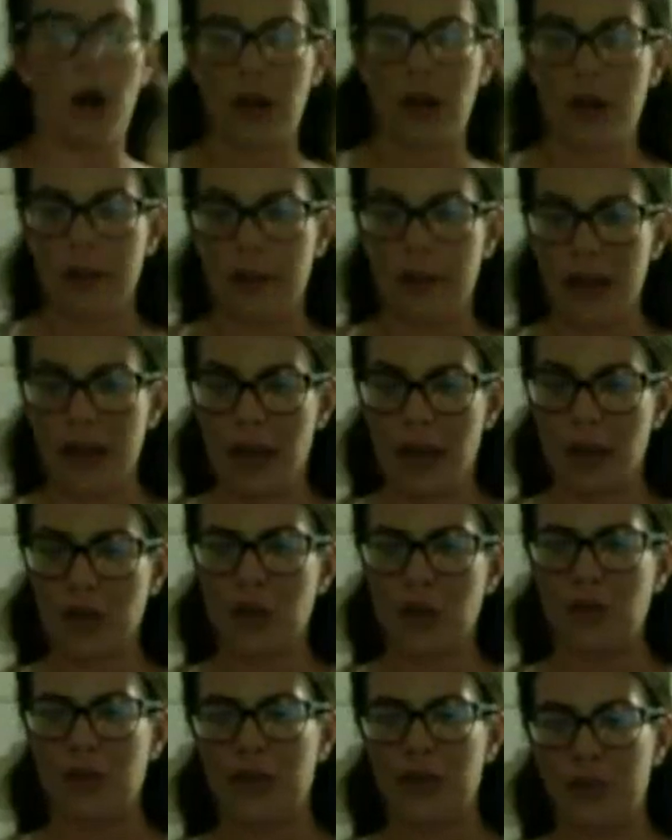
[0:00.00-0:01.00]
makers
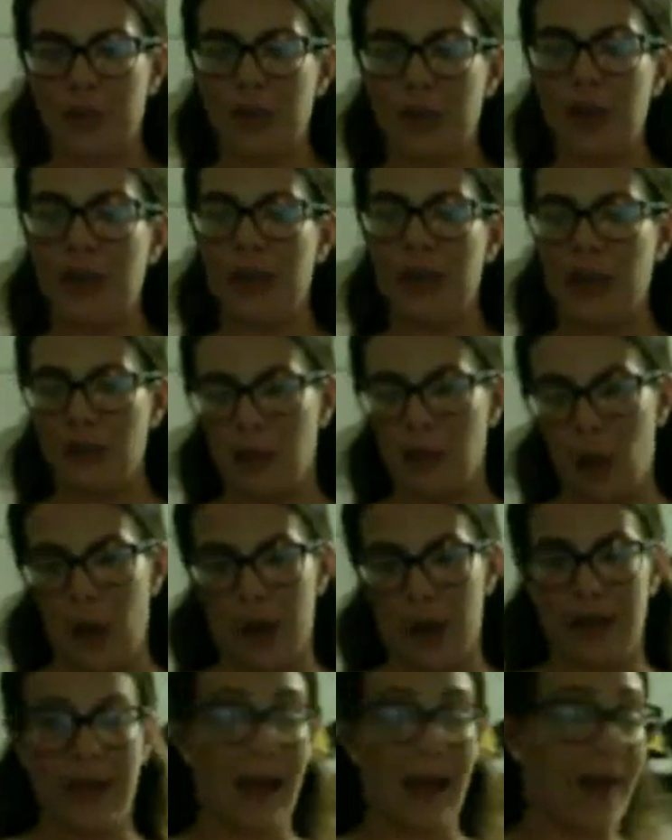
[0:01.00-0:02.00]
manipulating the market.
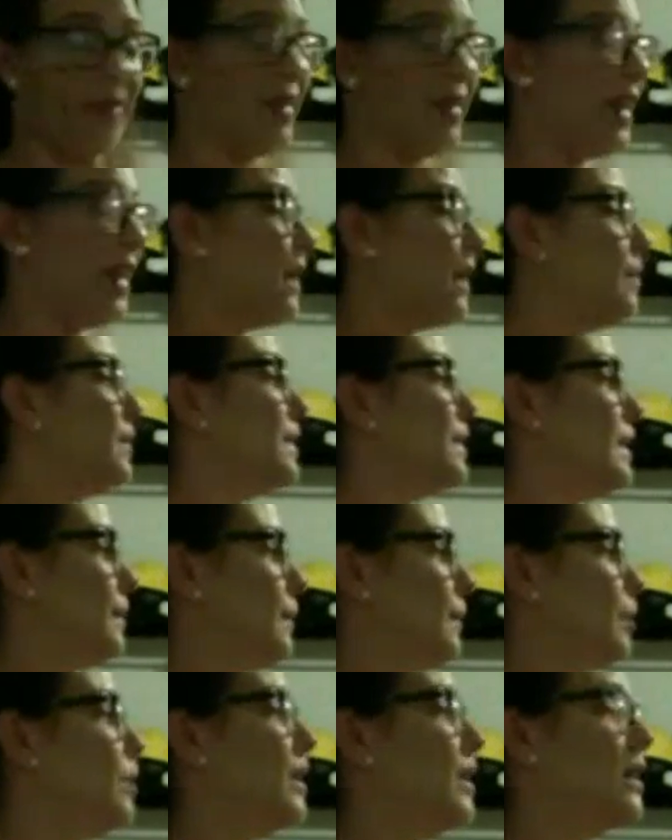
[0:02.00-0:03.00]
Yeah, they can
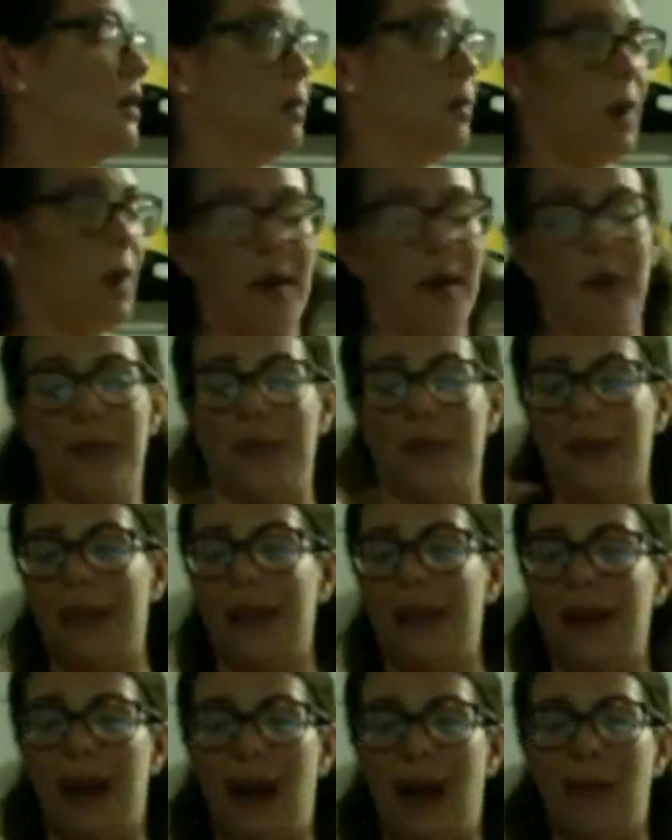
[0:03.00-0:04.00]
manipulate the market, but they
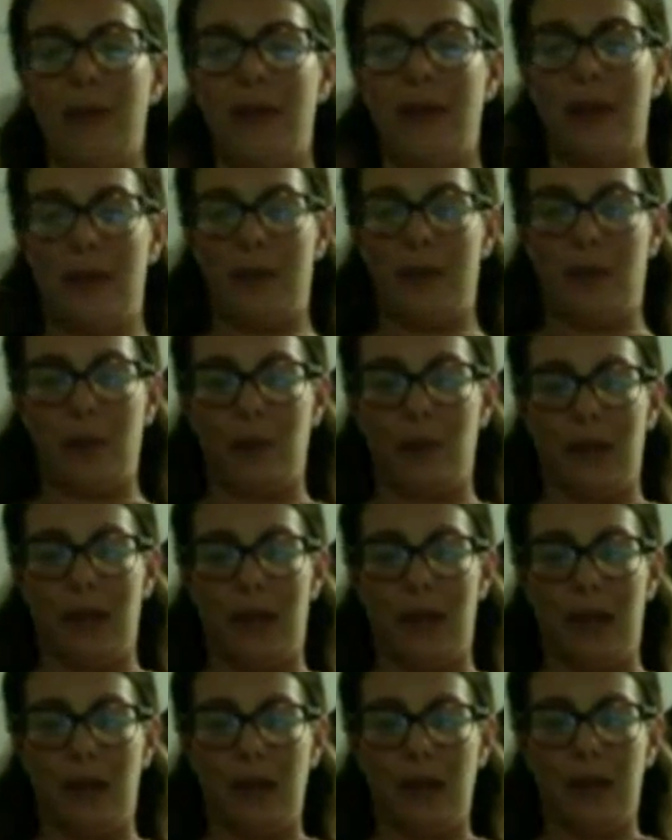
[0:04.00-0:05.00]
cannot
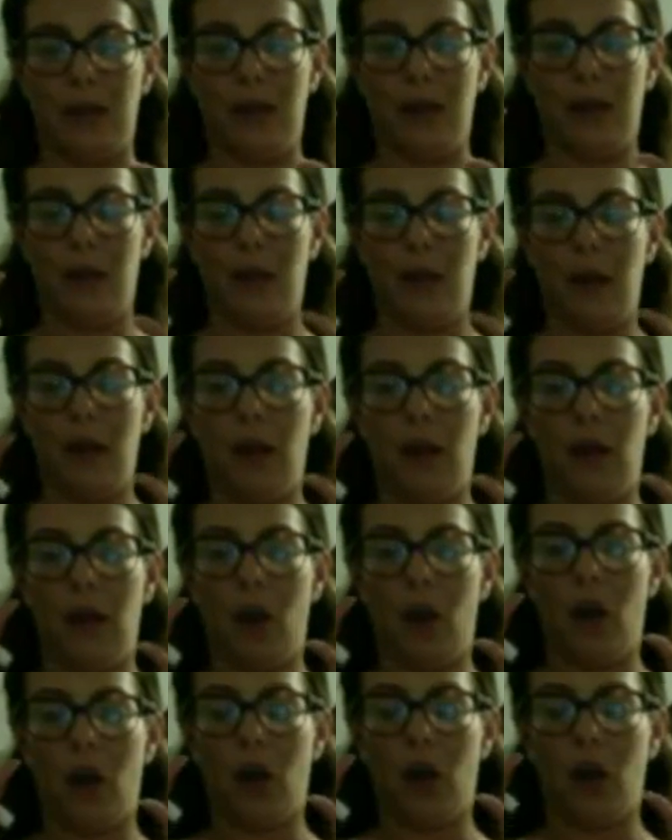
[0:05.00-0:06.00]
manipulate a
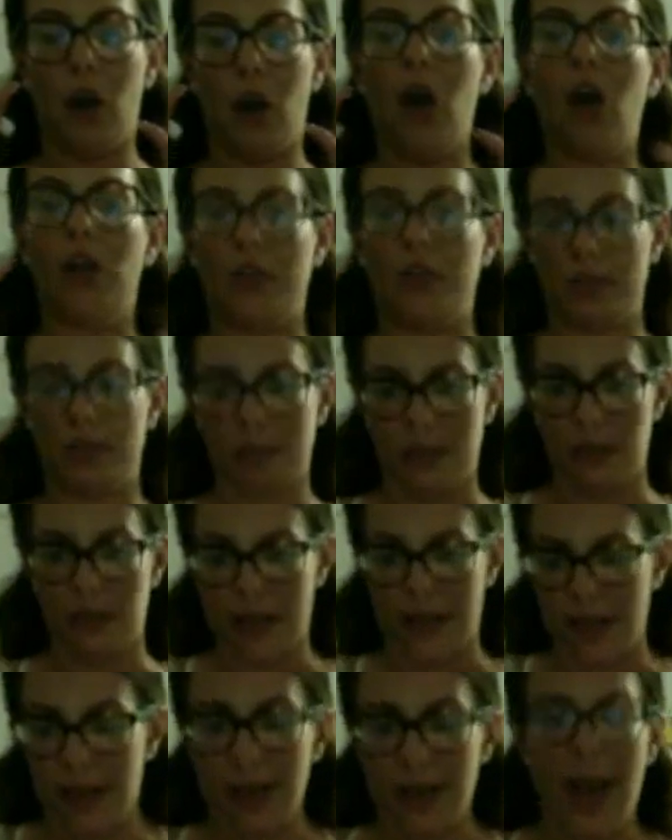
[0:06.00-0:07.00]
currency. They
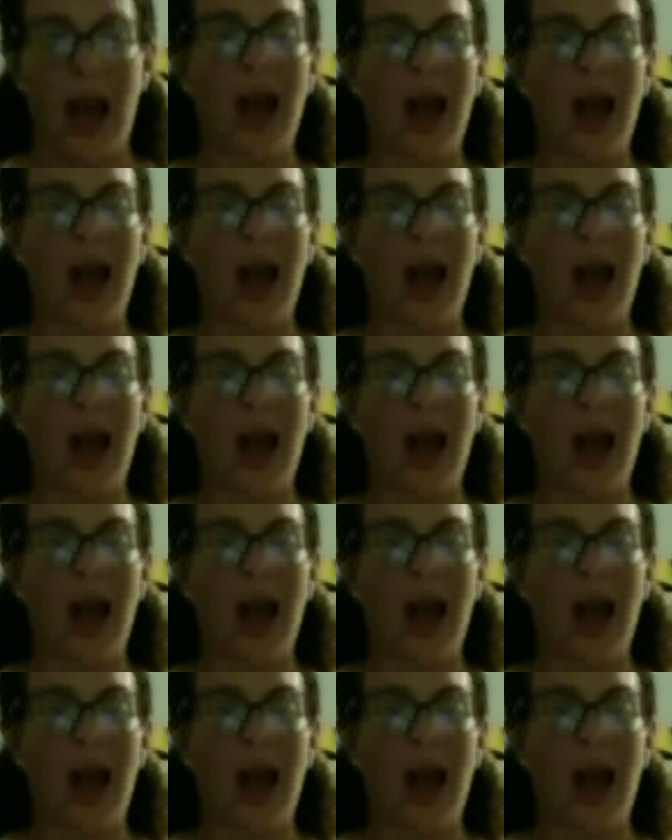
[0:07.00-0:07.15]
cannot